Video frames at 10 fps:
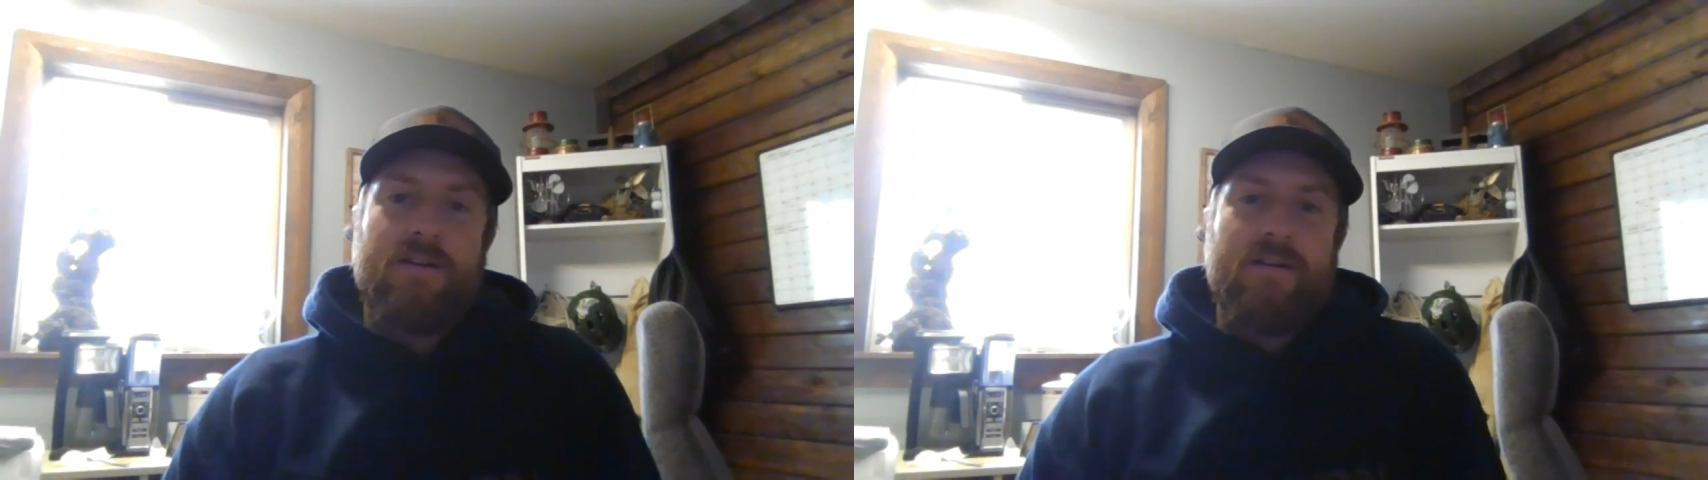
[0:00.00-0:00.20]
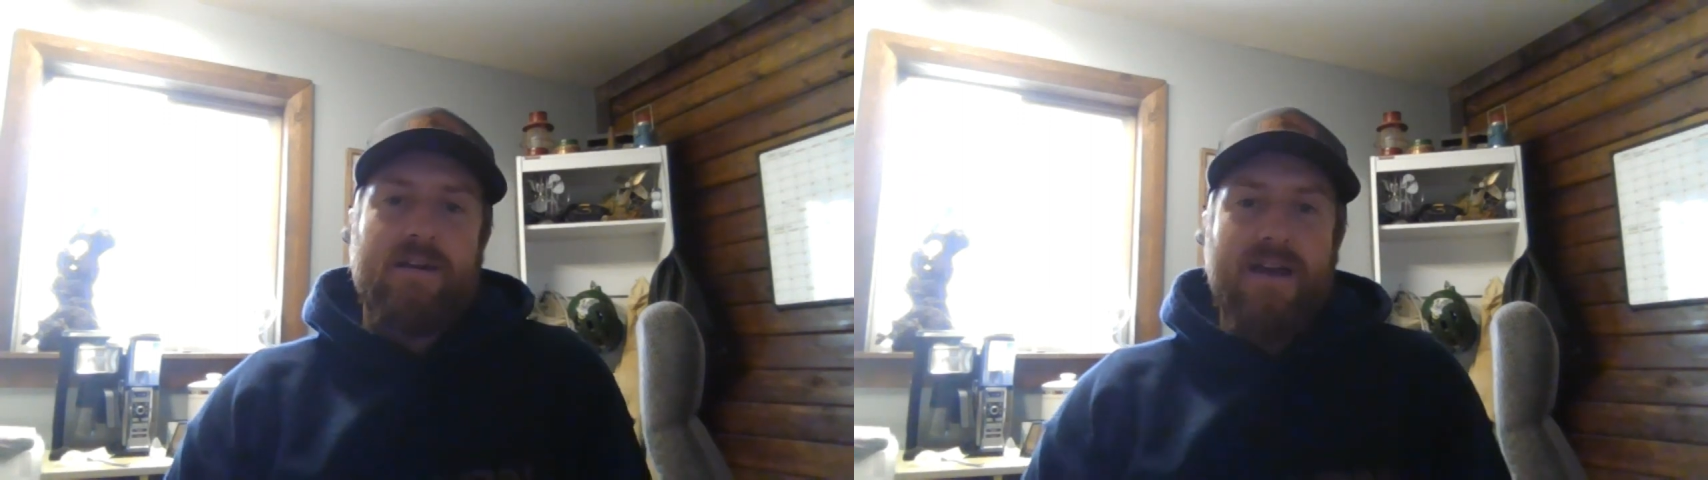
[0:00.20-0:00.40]

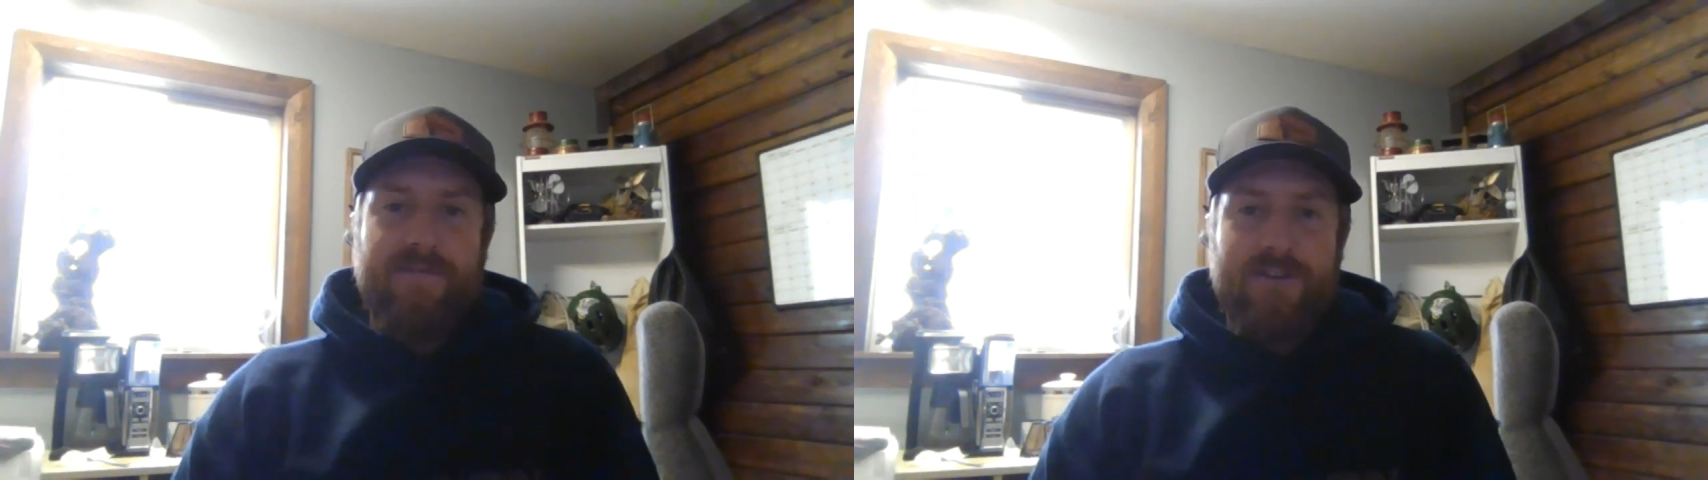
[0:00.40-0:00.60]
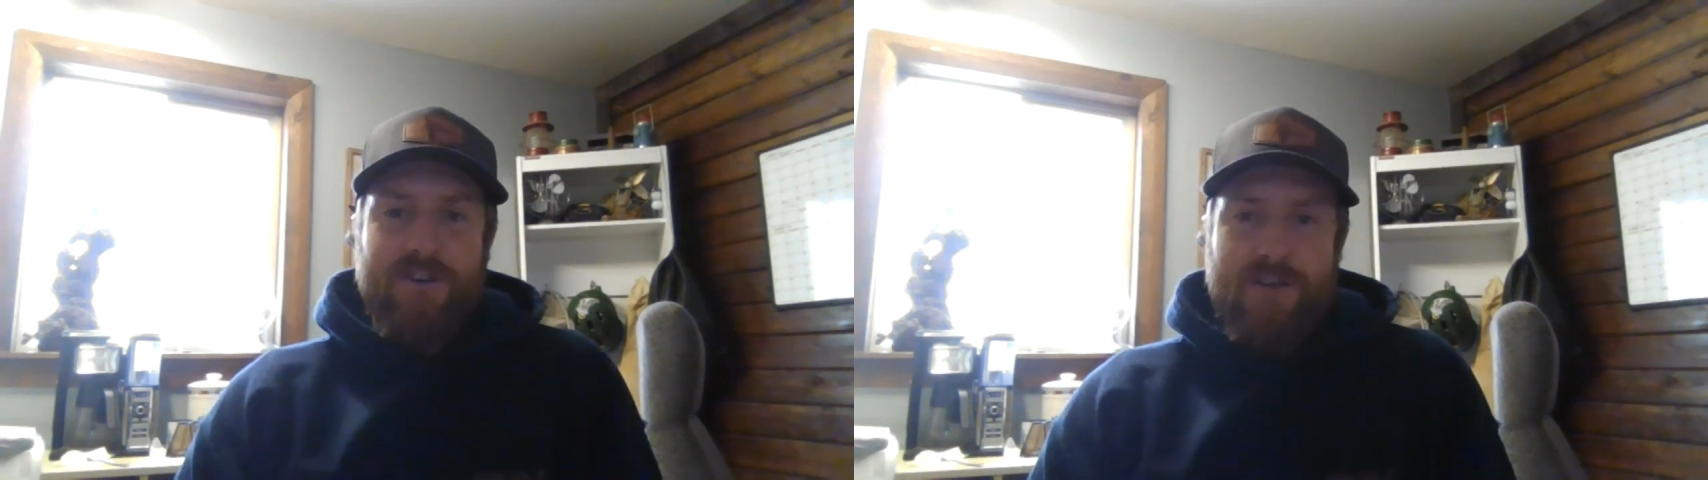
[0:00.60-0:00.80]
Good
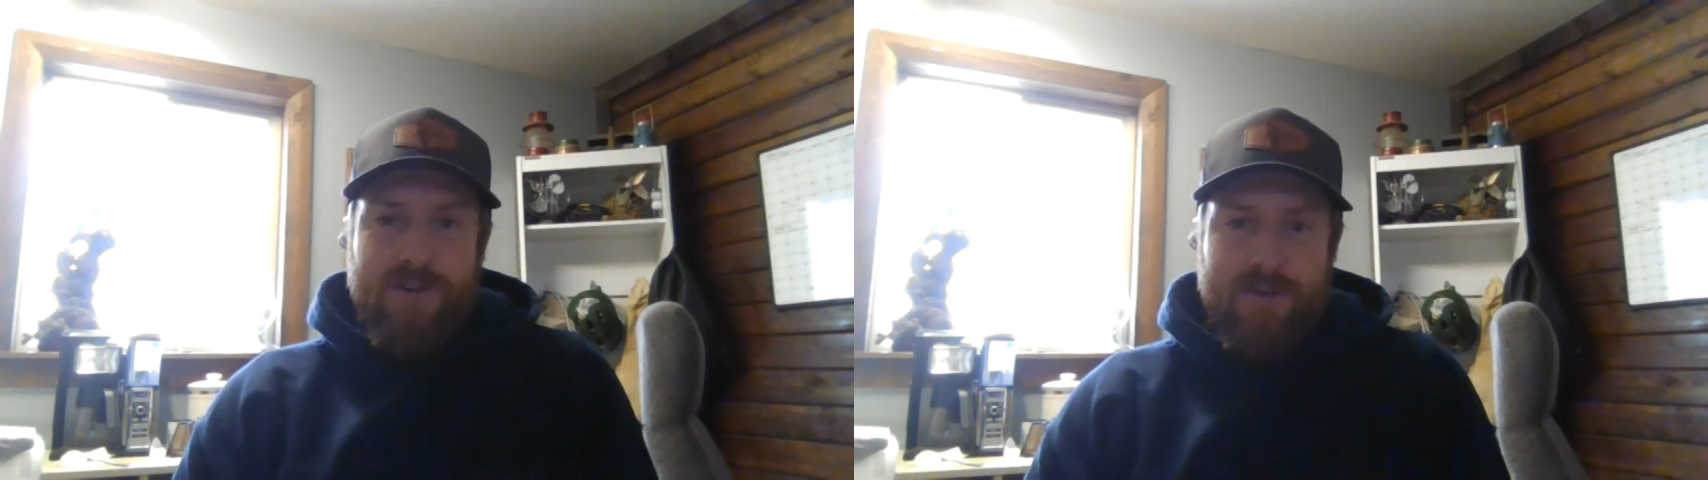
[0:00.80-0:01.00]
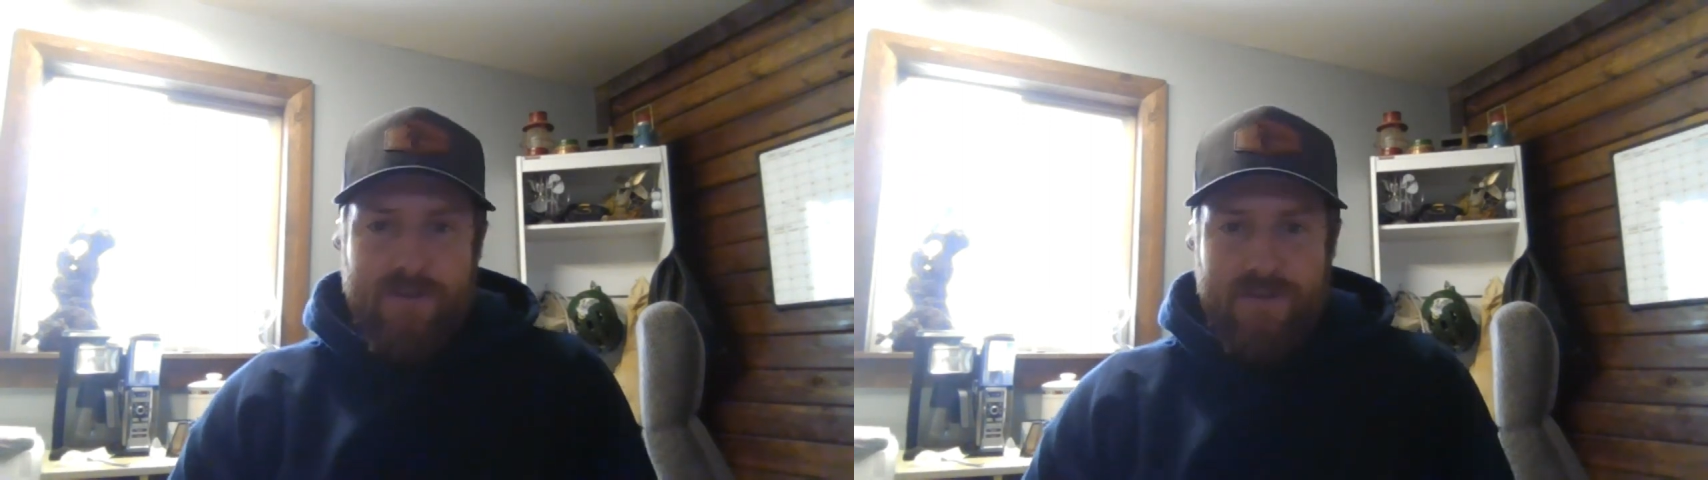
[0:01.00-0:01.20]

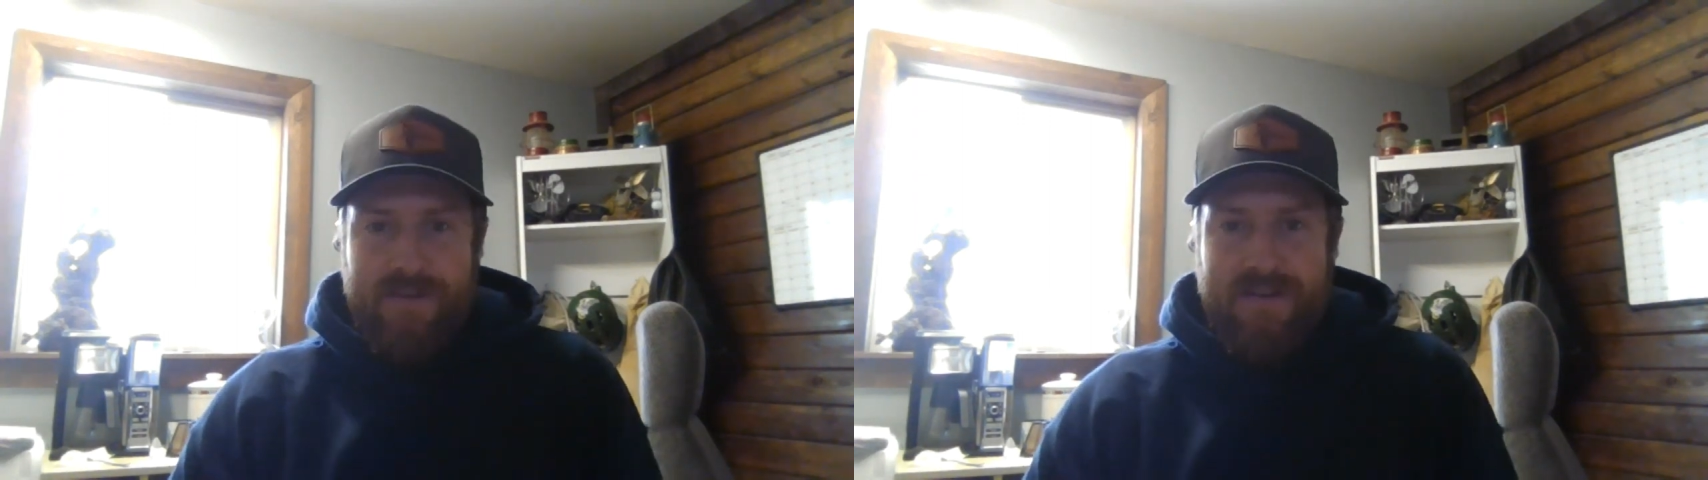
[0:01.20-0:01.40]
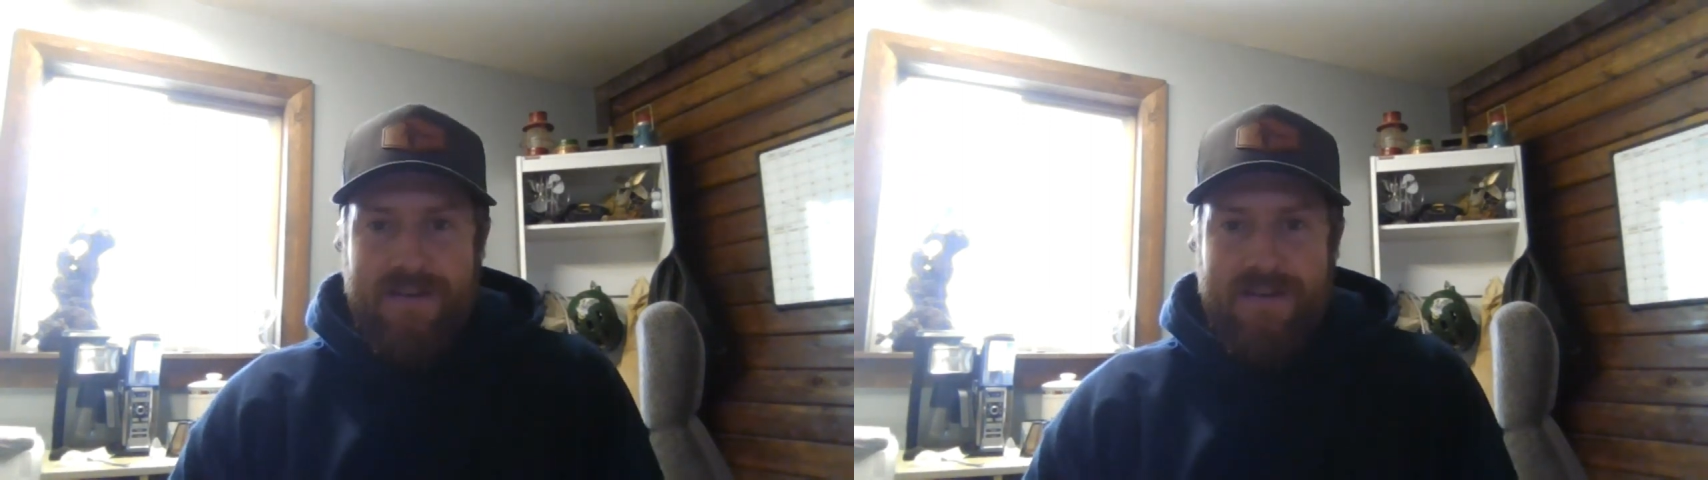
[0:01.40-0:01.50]
afternoon.